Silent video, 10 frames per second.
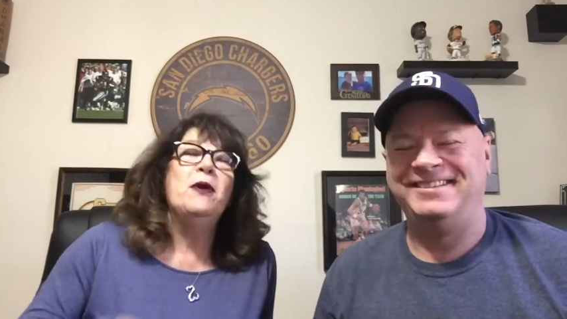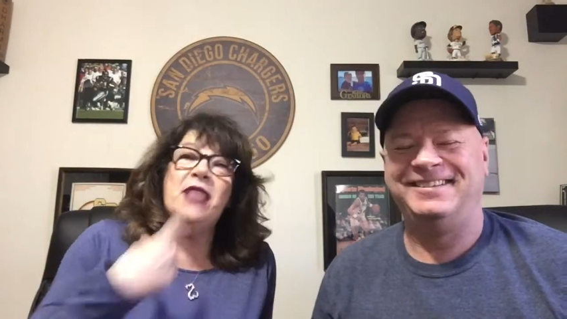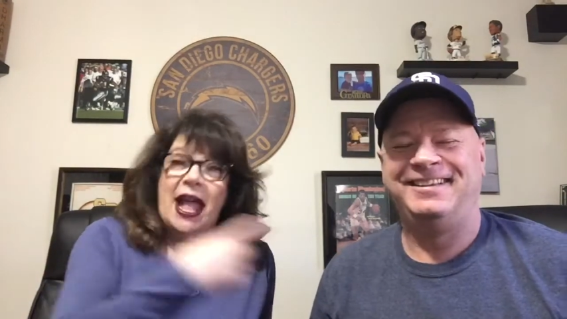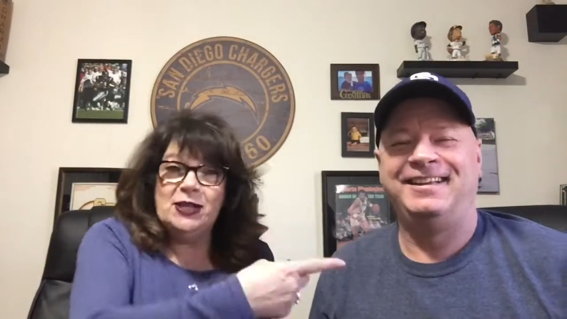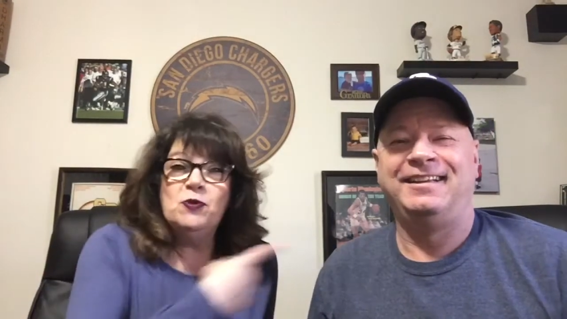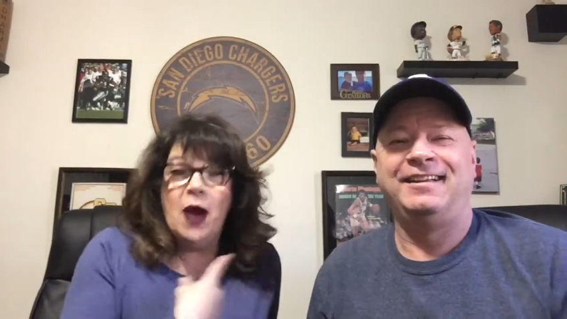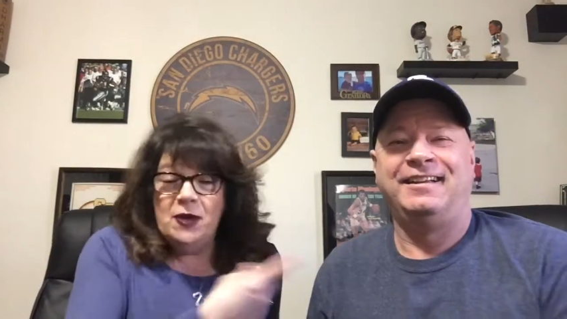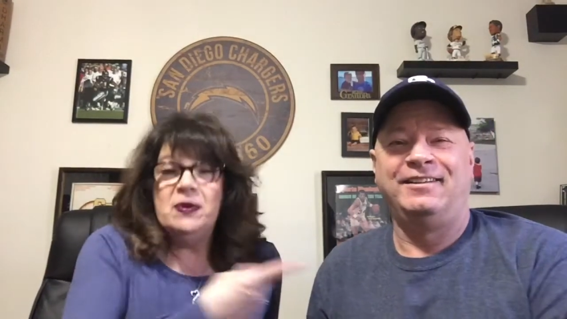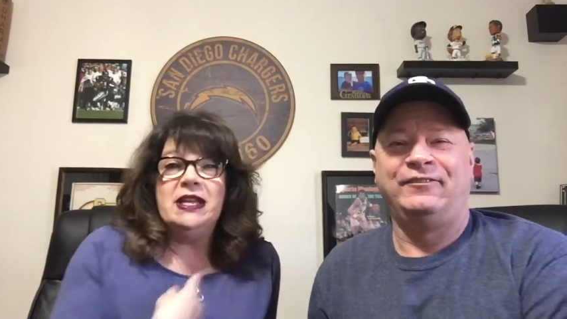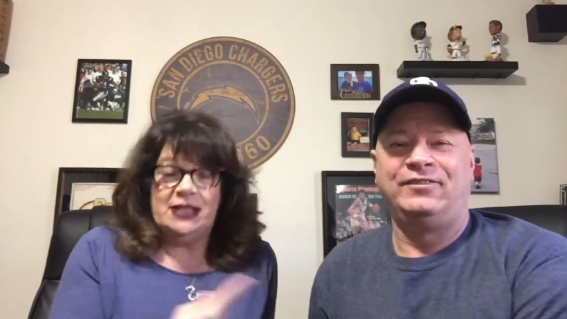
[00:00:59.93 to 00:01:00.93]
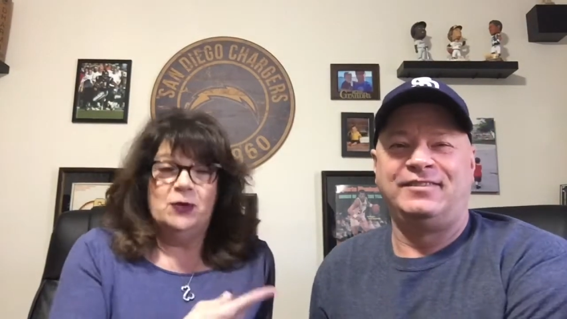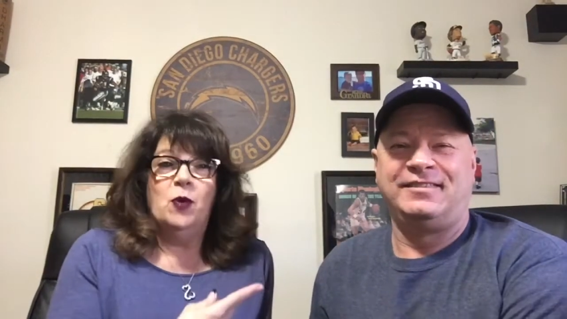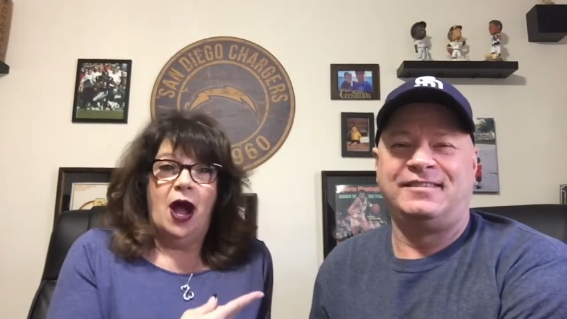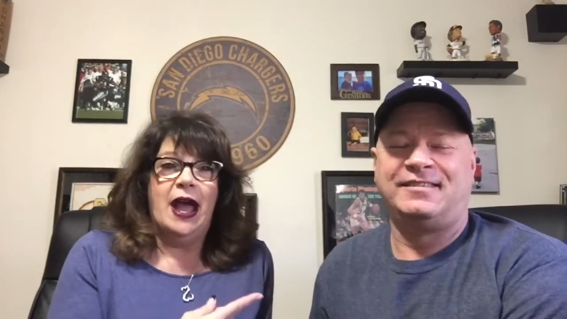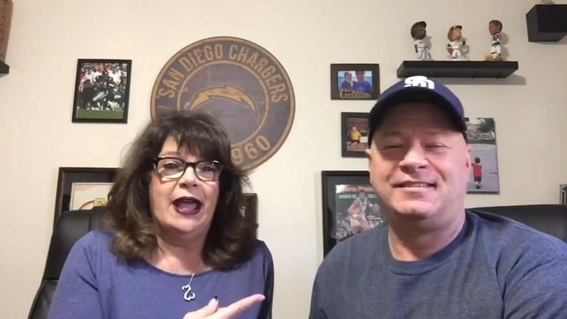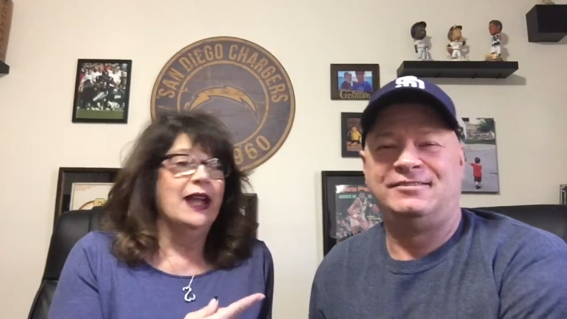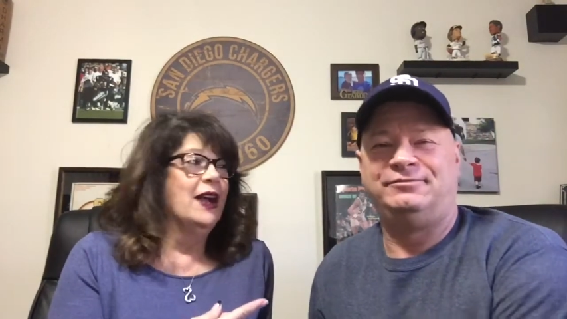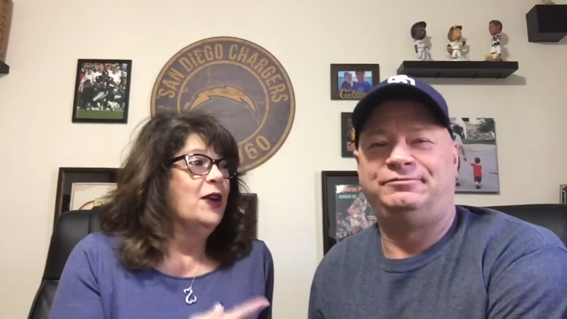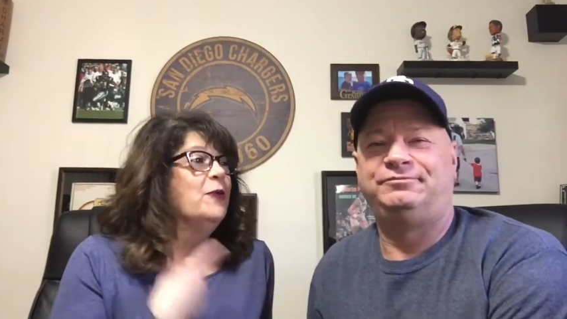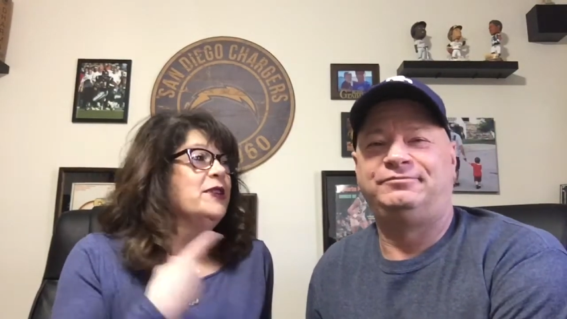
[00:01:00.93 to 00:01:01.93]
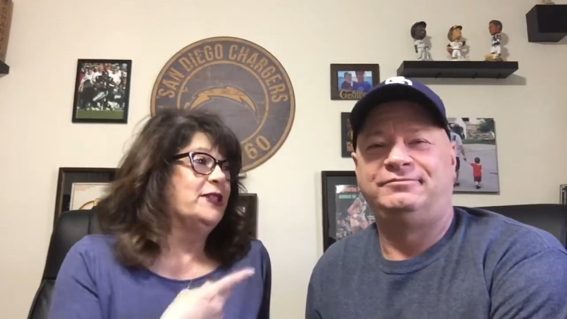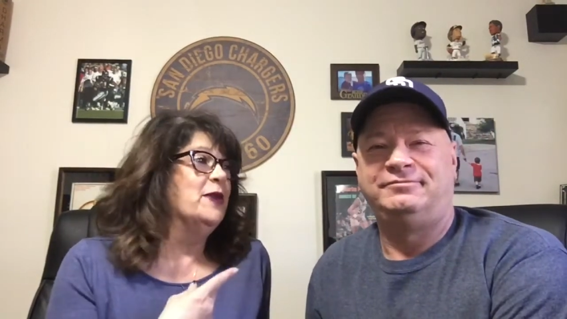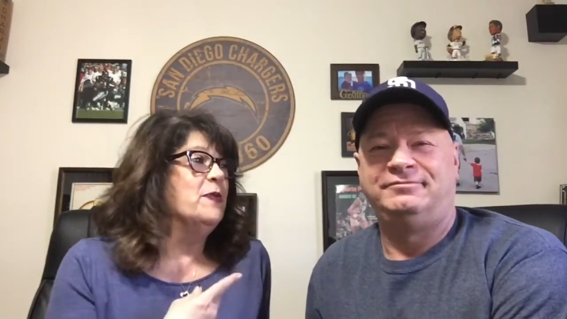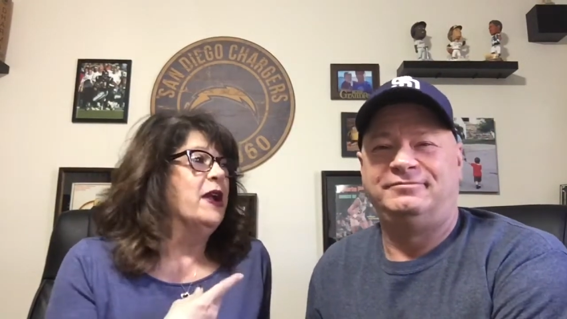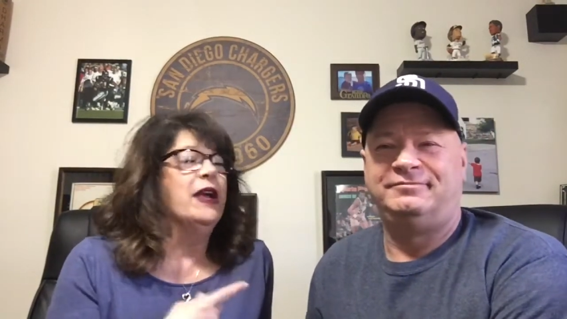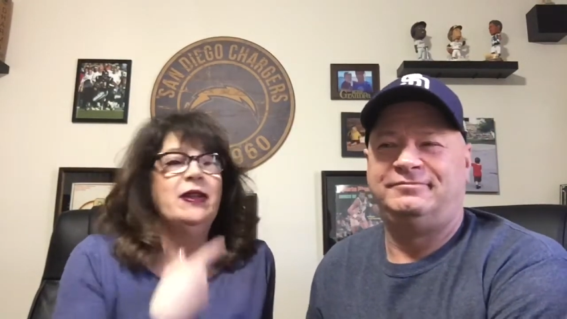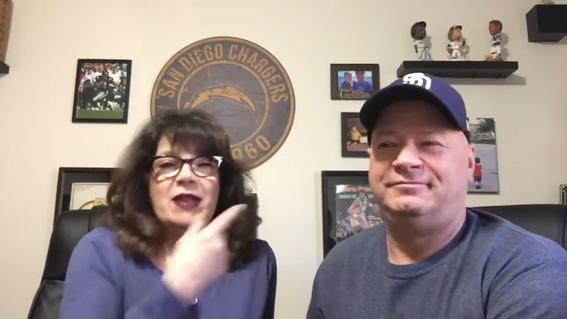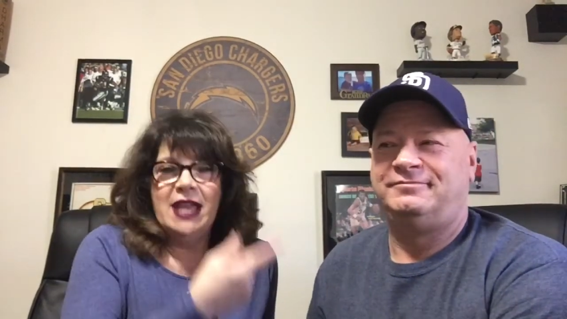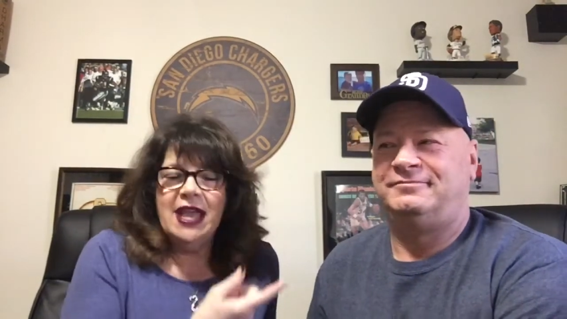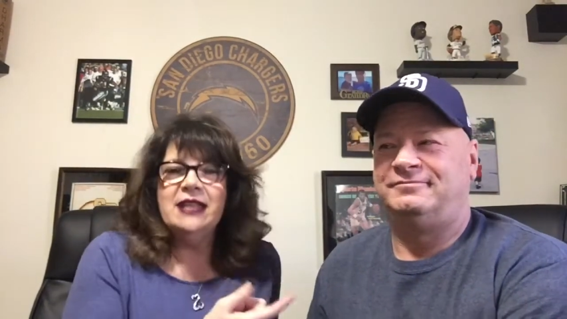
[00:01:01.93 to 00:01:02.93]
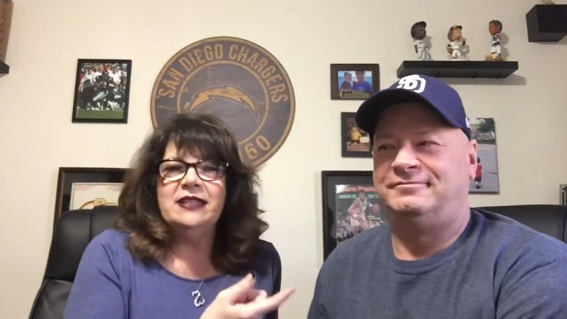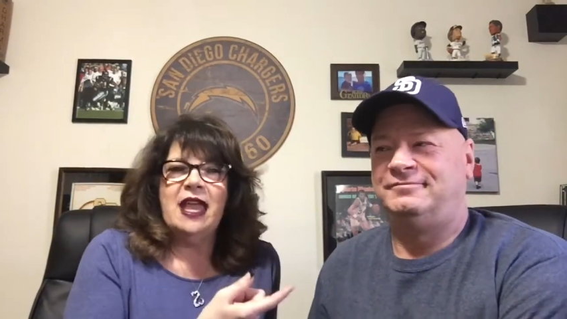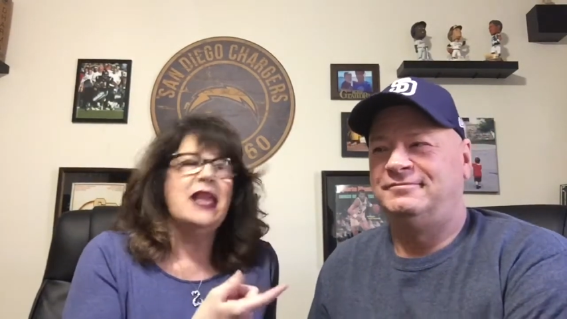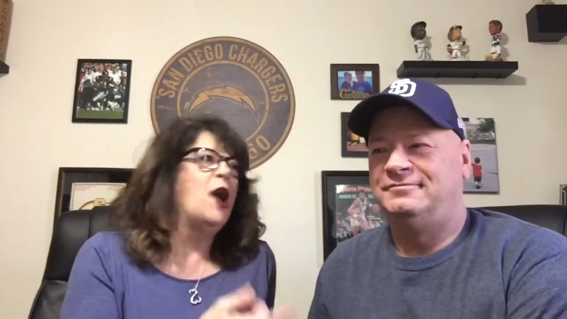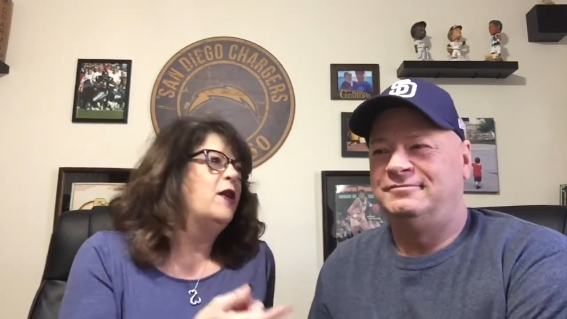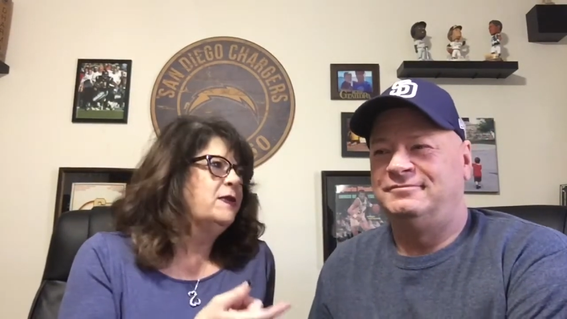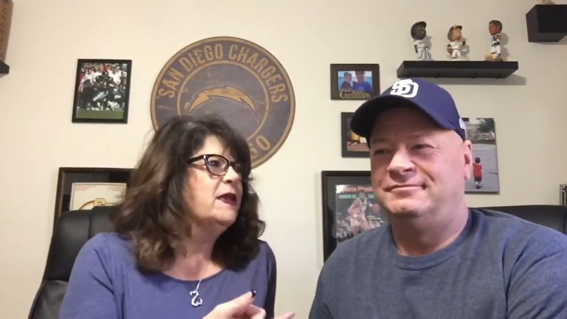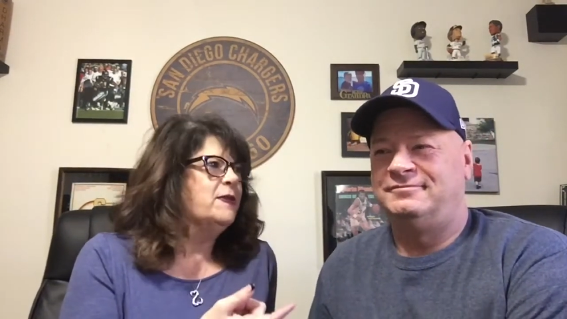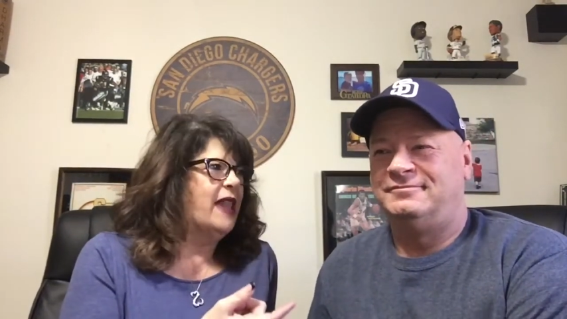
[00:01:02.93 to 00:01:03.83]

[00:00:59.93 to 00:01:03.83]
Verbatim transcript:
Speaker 1: well, that's one reason why we're still married is that he always makes me